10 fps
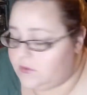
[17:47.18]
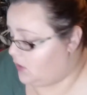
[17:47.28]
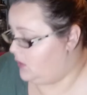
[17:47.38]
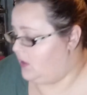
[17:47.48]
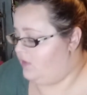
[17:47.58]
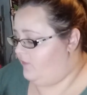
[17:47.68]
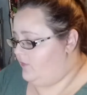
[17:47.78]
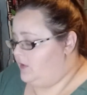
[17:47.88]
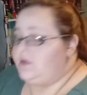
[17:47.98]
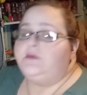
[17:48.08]
Good enough.
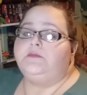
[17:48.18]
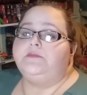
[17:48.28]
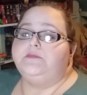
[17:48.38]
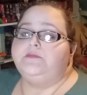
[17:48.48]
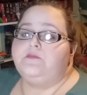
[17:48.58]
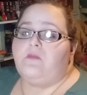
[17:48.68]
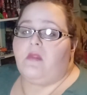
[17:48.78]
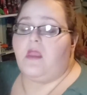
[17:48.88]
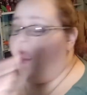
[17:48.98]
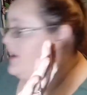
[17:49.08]

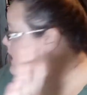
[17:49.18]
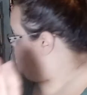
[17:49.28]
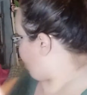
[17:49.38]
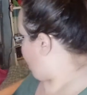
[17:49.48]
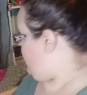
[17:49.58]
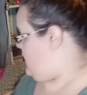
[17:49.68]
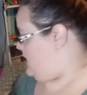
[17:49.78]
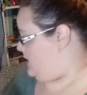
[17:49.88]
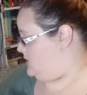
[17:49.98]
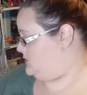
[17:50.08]
And now for
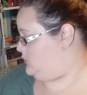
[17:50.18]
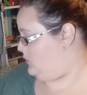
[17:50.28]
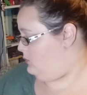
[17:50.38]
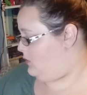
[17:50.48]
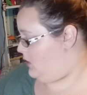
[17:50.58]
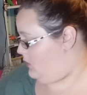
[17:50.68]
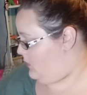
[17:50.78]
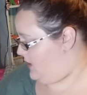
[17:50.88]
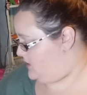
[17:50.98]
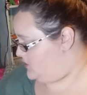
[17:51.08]
eyes, we will go
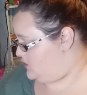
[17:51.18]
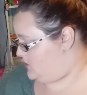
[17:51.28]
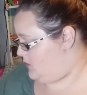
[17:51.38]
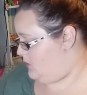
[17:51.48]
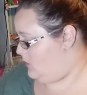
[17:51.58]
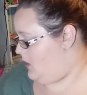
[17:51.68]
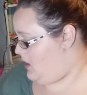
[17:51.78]
into...